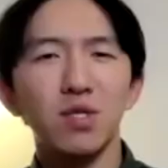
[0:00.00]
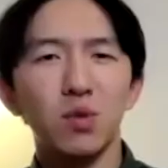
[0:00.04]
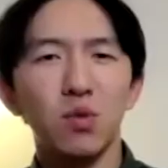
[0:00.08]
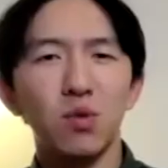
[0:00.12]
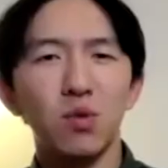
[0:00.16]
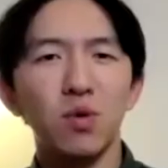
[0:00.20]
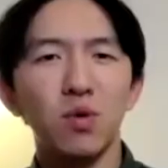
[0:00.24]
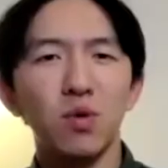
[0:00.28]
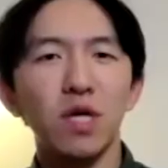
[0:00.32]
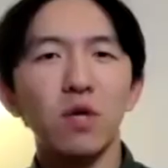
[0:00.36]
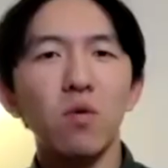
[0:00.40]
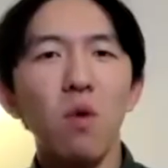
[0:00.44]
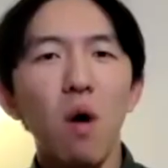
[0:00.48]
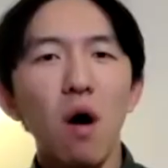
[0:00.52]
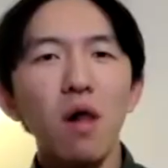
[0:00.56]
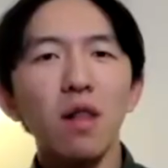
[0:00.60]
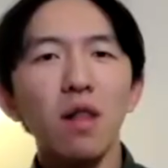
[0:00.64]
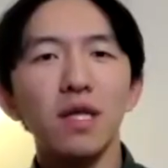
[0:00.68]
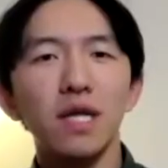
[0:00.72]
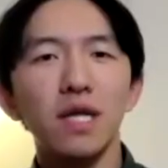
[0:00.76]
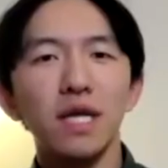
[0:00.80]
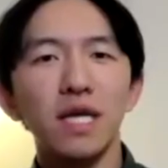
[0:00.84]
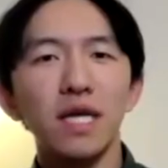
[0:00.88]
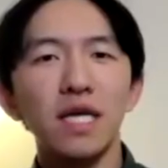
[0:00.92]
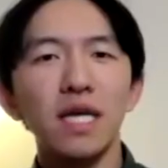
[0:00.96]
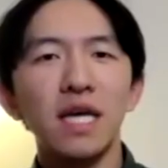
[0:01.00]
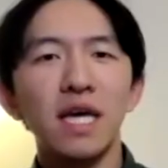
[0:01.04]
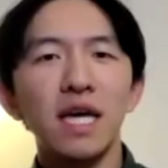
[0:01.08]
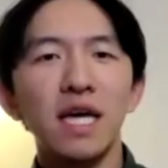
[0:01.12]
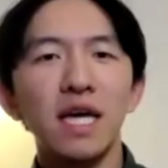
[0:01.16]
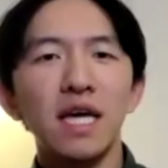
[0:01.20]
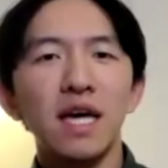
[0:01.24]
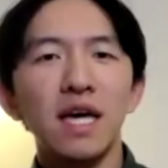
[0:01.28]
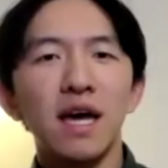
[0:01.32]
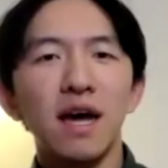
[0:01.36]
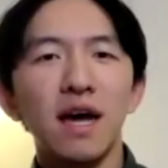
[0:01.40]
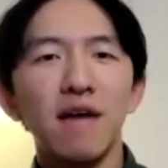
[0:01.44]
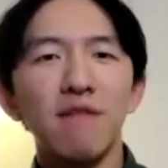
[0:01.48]
or equality,
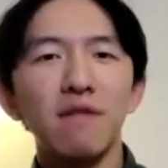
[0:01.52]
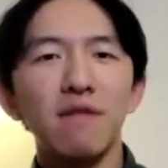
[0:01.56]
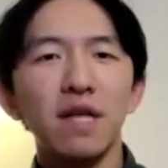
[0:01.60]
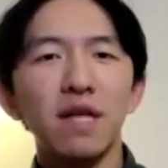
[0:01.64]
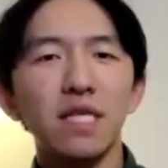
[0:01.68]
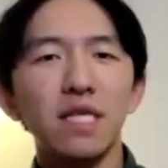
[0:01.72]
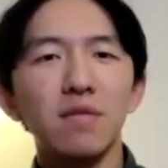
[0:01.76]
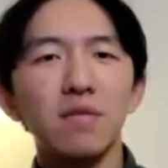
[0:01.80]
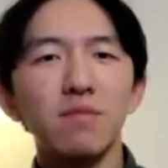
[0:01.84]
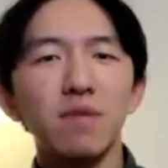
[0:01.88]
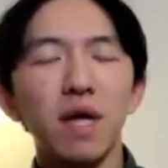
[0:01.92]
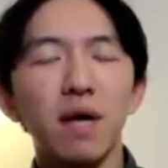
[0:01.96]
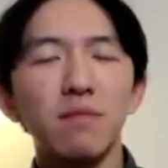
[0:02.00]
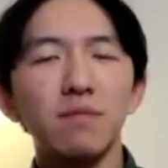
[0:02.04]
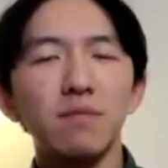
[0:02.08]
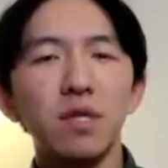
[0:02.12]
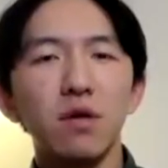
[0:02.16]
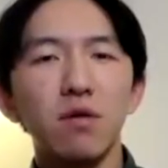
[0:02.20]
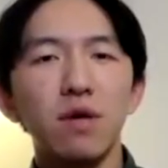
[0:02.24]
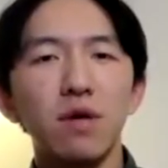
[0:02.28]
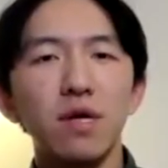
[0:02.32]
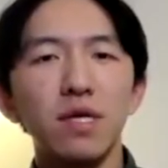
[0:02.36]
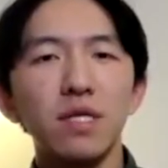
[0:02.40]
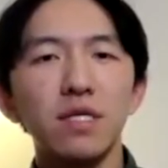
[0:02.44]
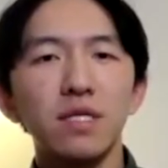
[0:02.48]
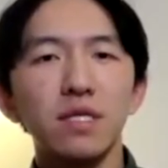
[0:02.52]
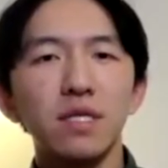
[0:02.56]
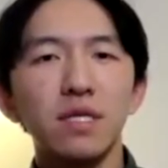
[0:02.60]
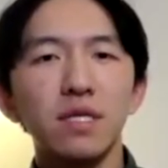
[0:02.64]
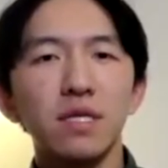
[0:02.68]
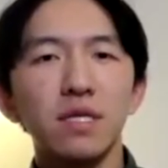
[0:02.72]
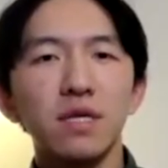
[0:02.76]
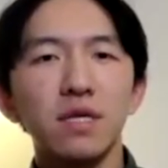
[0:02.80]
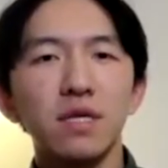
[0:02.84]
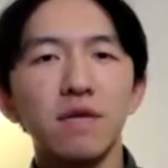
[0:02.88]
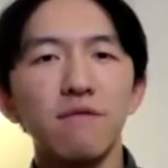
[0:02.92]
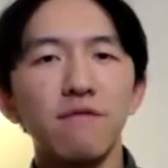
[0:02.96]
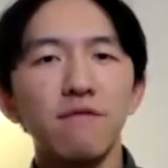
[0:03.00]
I feel like sometimes there is
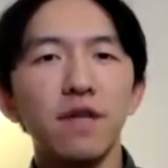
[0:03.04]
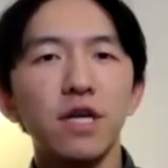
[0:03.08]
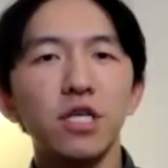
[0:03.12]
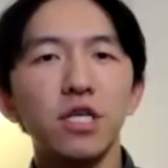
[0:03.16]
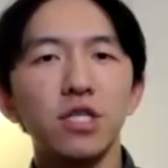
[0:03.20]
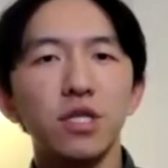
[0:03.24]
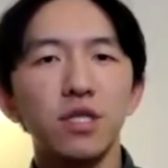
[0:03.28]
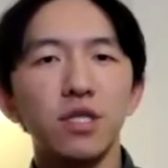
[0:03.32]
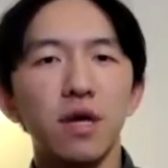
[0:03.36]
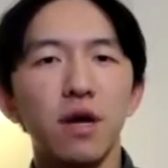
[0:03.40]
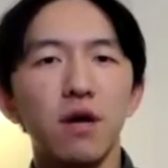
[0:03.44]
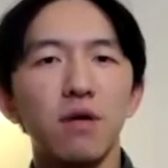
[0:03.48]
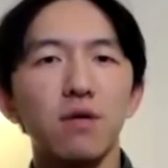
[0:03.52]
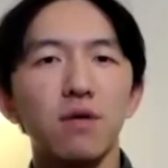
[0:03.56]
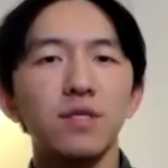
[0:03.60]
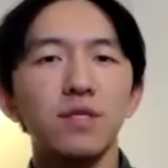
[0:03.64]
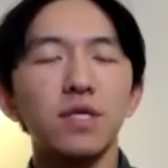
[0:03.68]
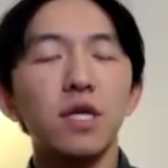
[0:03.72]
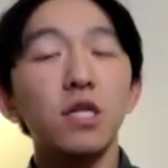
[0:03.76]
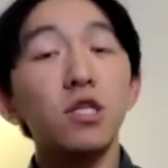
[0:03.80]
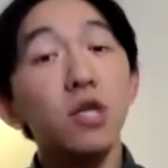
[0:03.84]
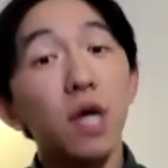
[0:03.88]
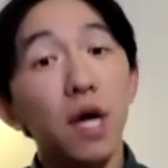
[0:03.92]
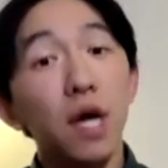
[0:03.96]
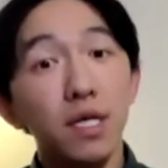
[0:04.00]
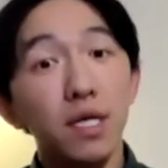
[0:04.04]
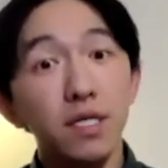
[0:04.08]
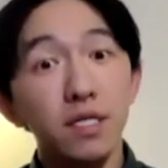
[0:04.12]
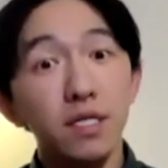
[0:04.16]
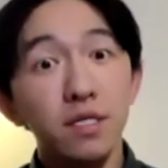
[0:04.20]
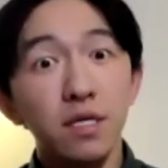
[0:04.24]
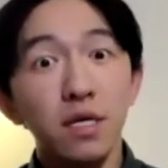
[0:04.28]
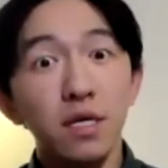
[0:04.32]
confliction there, such as